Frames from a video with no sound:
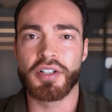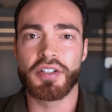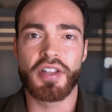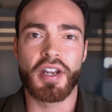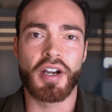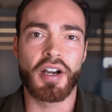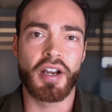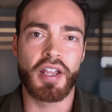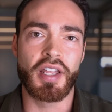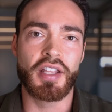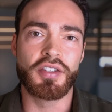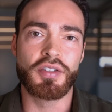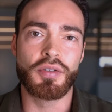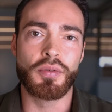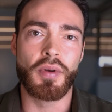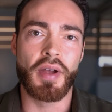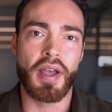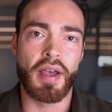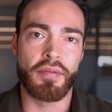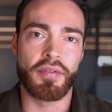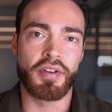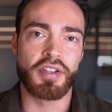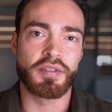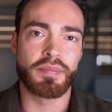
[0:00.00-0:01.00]
that are into
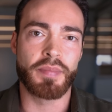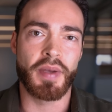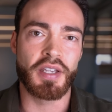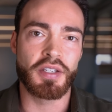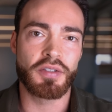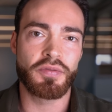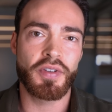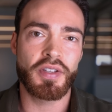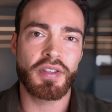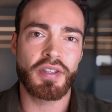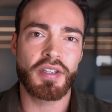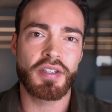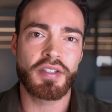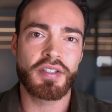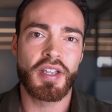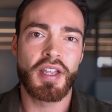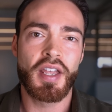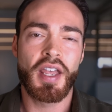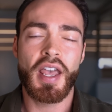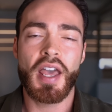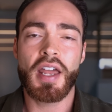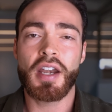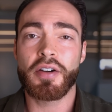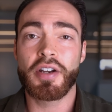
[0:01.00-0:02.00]
evidence-based fitness
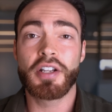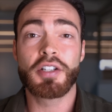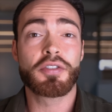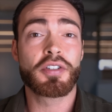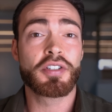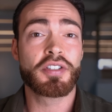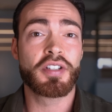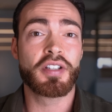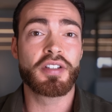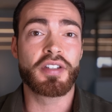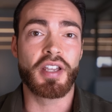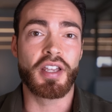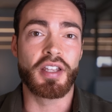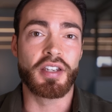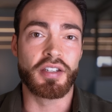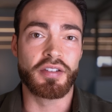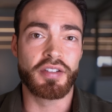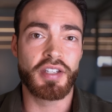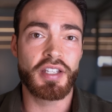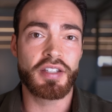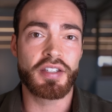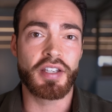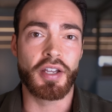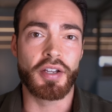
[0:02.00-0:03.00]
and are interested in the
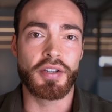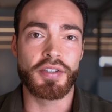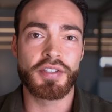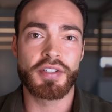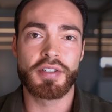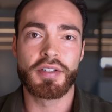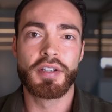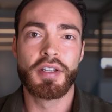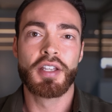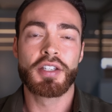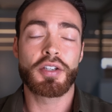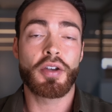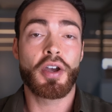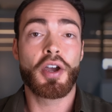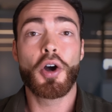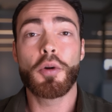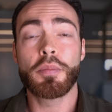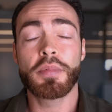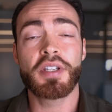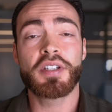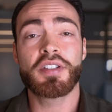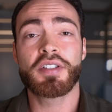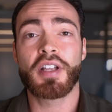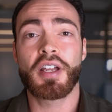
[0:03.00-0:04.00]
details. So I hope
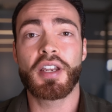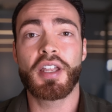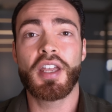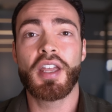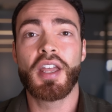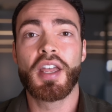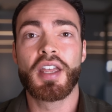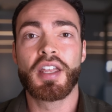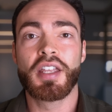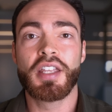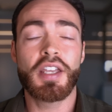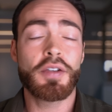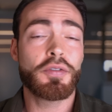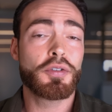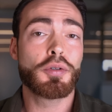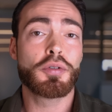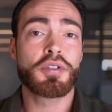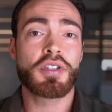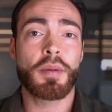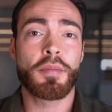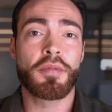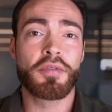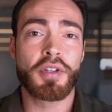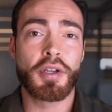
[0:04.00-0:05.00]
this study gives you
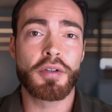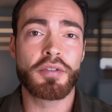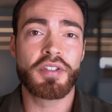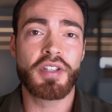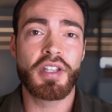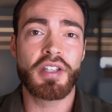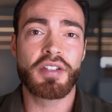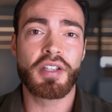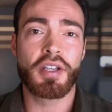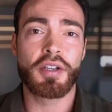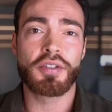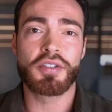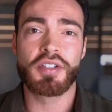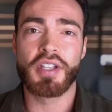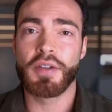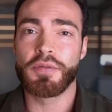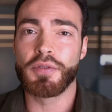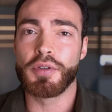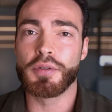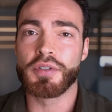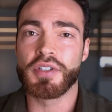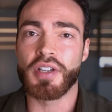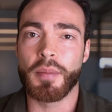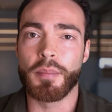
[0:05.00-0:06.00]
some of those details, gives
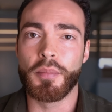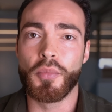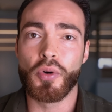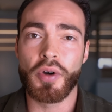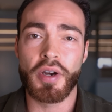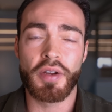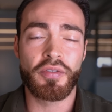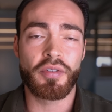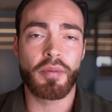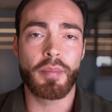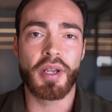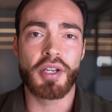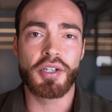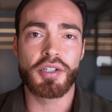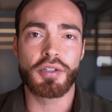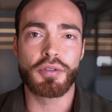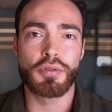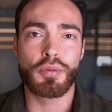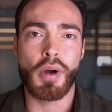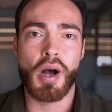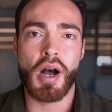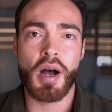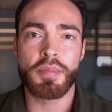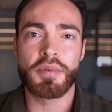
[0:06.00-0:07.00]
you some more information
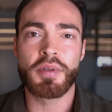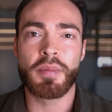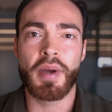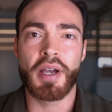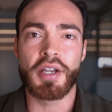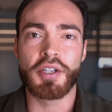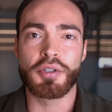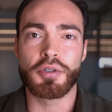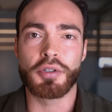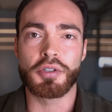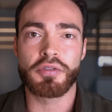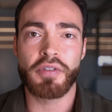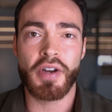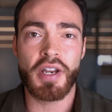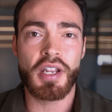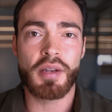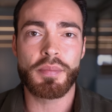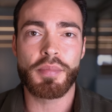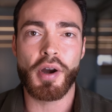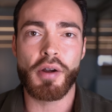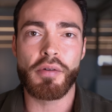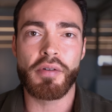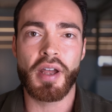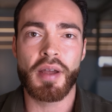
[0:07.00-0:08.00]
to optimize your training
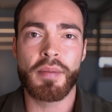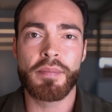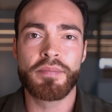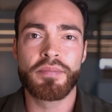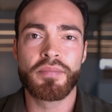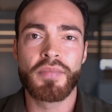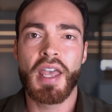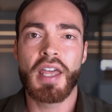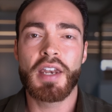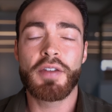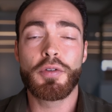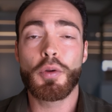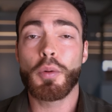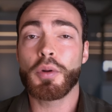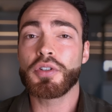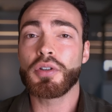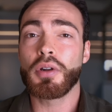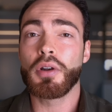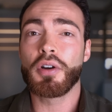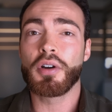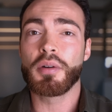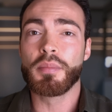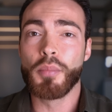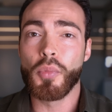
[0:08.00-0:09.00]
program. And if you want to
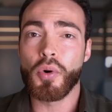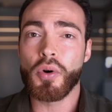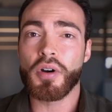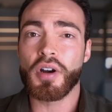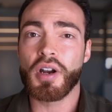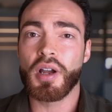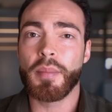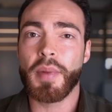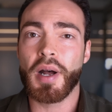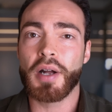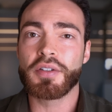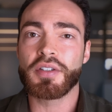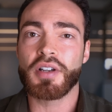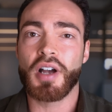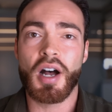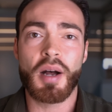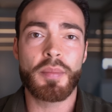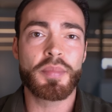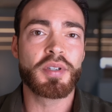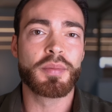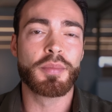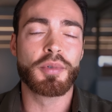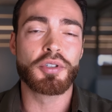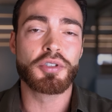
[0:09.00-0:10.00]
learn more about
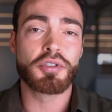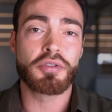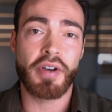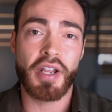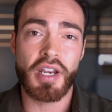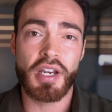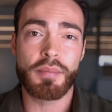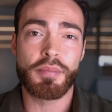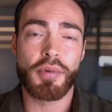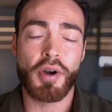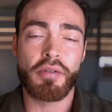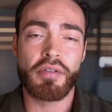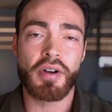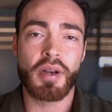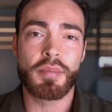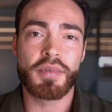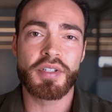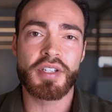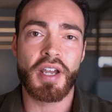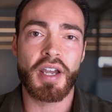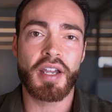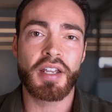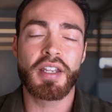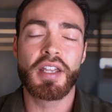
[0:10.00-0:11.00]
optimal training program
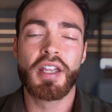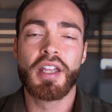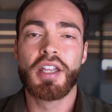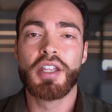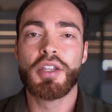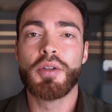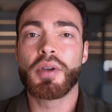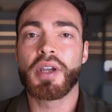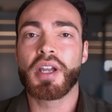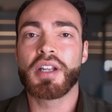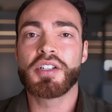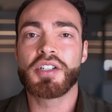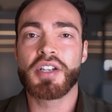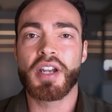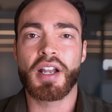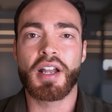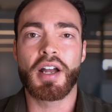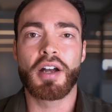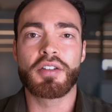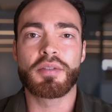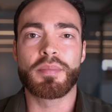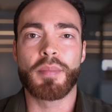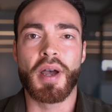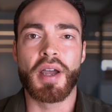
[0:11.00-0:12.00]
design, you can check
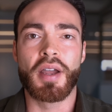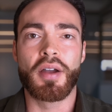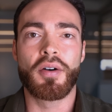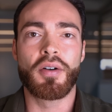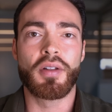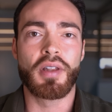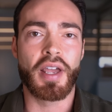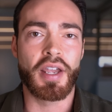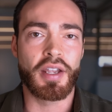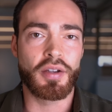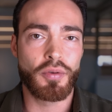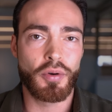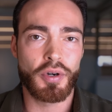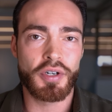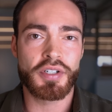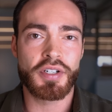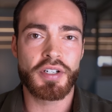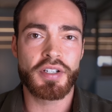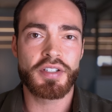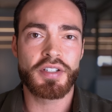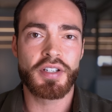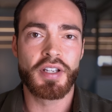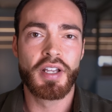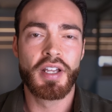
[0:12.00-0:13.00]
out my online
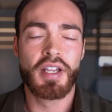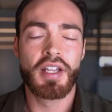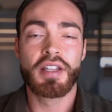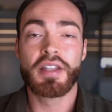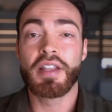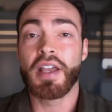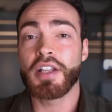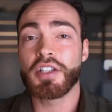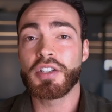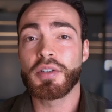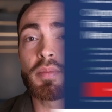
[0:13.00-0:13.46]
courses. The Hans